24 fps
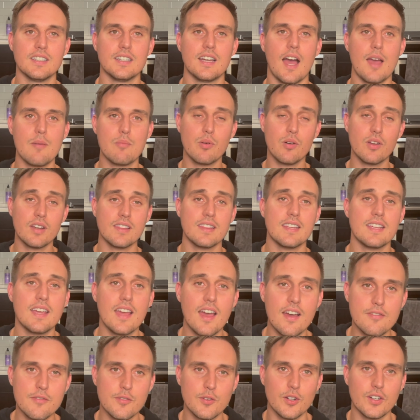I put in the
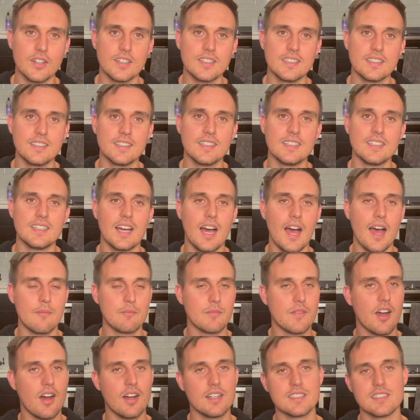effort. I'm
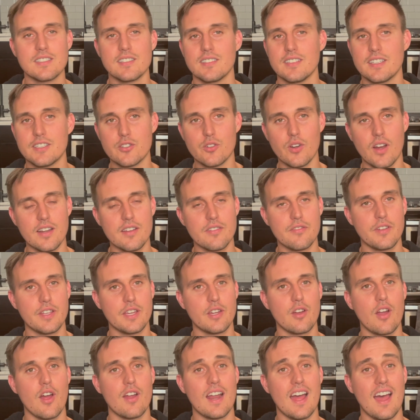constantly trying to
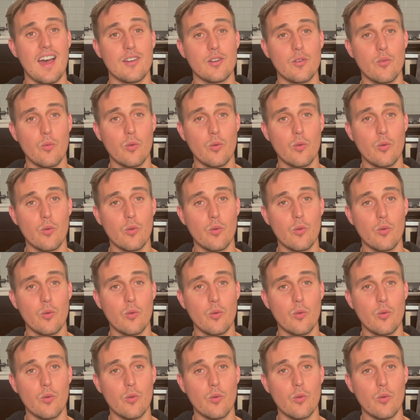figure out how to